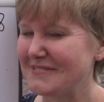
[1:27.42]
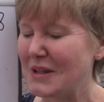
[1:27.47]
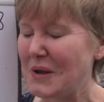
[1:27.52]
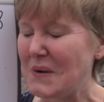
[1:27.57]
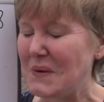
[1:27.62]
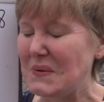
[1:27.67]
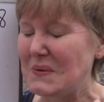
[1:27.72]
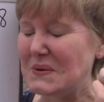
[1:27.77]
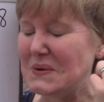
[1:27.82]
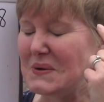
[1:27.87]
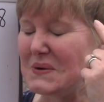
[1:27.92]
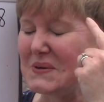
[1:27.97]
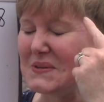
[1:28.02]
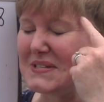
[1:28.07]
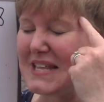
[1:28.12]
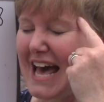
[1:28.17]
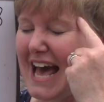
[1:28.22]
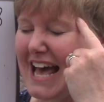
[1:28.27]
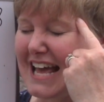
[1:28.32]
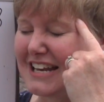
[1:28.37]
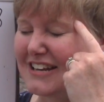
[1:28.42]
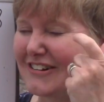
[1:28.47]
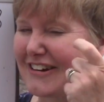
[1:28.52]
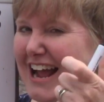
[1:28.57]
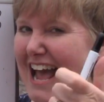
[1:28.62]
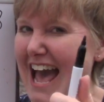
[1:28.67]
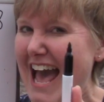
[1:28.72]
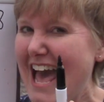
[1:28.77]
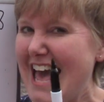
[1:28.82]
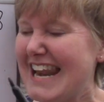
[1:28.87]
Hold that in your
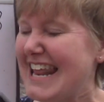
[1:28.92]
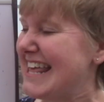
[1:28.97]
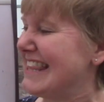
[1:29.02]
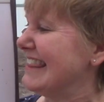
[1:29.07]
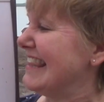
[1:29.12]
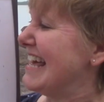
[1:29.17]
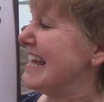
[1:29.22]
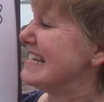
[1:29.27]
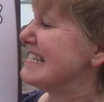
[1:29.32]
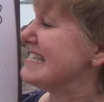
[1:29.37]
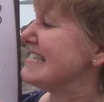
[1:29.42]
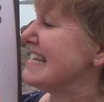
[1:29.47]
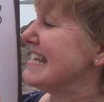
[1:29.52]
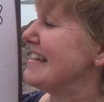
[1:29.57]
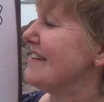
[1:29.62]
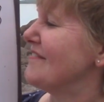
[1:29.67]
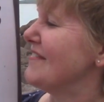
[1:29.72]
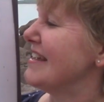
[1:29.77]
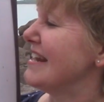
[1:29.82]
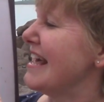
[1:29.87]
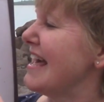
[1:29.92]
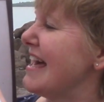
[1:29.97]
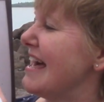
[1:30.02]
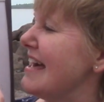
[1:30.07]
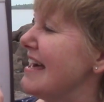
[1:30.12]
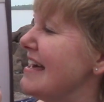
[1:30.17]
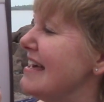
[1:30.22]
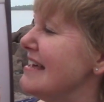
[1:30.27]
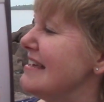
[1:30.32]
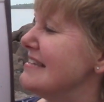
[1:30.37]
head and let's see if it
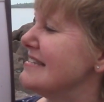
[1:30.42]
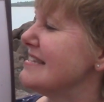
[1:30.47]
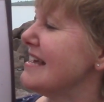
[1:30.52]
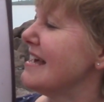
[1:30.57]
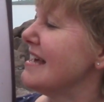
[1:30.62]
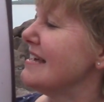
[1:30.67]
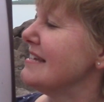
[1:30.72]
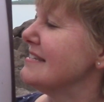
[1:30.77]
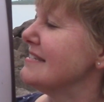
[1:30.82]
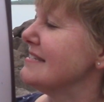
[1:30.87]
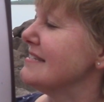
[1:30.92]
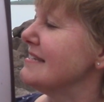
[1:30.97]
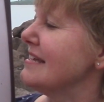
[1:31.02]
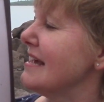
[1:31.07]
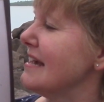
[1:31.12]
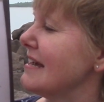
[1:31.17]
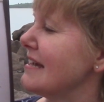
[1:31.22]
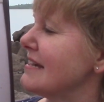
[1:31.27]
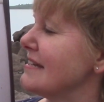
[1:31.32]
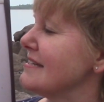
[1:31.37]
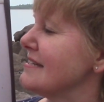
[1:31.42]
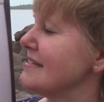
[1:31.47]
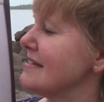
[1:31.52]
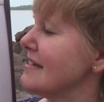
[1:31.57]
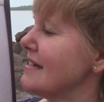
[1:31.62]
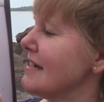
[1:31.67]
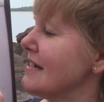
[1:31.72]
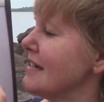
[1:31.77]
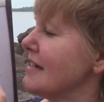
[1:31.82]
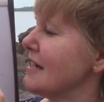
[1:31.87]
is. six
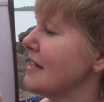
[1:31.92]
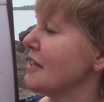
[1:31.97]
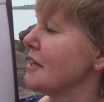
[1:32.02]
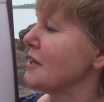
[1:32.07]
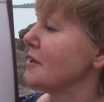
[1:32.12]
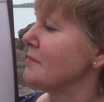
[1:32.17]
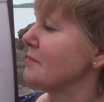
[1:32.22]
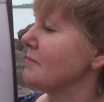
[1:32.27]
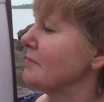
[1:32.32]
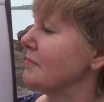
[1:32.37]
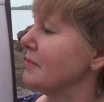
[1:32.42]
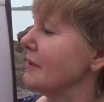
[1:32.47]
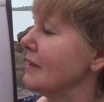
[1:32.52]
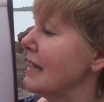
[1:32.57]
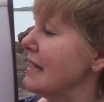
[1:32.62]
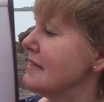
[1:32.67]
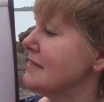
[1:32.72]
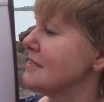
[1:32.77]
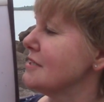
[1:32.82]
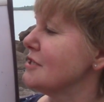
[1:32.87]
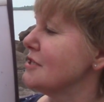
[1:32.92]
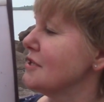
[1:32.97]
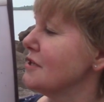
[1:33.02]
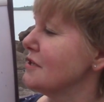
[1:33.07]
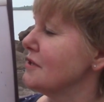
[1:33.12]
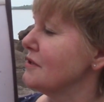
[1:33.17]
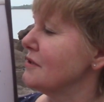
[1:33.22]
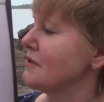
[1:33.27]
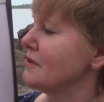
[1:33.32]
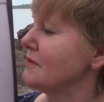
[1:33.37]
plus
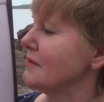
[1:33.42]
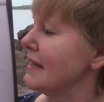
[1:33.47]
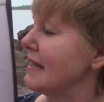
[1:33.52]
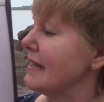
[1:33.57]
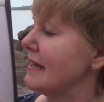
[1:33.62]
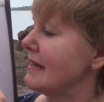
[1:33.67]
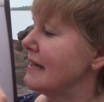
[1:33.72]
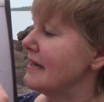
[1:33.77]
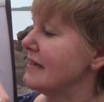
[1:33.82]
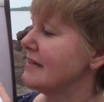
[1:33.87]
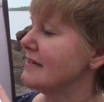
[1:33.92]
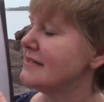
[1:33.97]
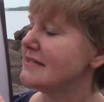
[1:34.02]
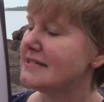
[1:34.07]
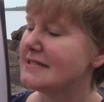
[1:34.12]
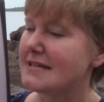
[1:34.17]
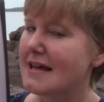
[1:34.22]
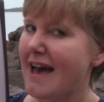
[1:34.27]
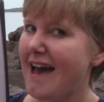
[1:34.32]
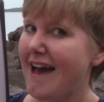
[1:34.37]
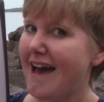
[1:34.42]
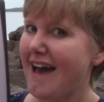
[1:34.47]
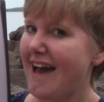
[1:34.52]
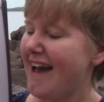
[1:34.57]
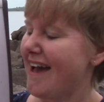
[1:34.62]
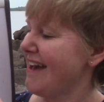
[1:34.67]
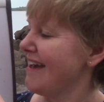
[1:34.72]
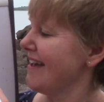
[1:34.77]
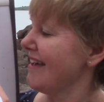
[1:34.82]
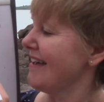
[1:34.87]
two is
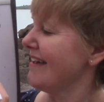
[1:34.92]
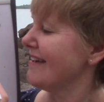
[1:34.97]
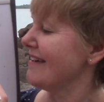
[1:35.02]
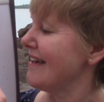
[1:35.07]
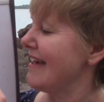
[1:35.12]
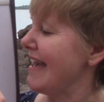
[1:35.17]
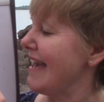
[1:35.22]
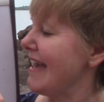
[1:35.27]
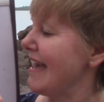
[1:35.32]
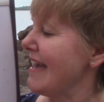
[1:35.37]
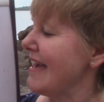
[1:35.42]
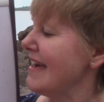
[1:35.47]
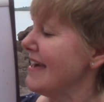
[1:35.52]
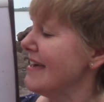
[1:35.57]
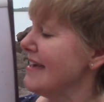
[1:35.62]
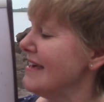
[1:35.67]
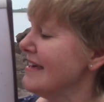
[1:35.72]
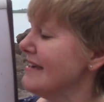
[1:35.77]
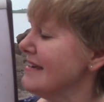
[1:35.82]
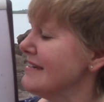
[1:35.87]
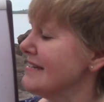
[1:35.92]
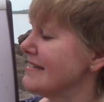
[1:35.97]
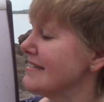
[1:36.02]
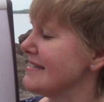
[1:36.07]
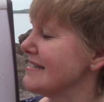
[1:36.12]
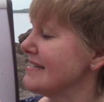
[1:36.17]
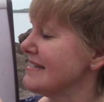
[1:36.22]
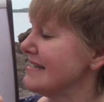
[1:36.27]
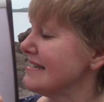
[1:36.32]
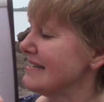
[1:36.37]

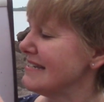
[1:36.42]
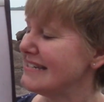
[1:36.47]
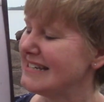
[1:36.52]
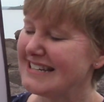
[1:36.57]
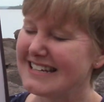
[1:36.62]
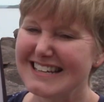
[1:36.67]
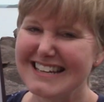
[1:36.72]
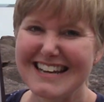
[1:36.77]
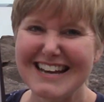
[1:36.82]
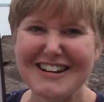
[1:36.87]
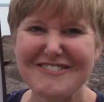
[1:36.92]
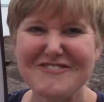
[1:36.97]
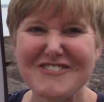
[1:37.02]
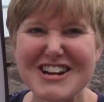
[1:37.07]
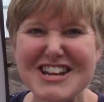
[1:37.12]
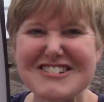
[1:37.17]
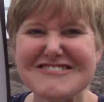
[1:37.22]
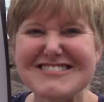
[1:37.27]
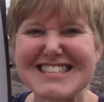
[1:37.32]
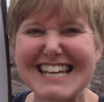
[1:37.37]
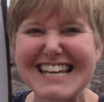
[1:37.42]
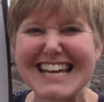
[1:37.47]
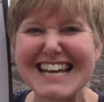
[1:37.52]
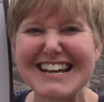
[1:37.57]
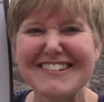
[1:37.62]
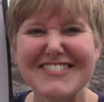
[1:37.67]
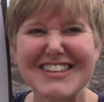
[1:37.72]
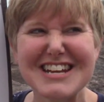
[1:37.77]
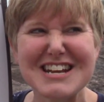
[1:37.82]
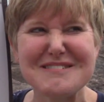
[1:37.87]
eight. Were you
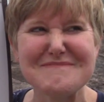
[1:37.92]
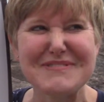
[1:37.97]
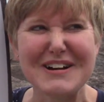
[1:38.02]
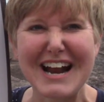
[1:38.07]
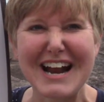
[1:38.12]
thinking of the number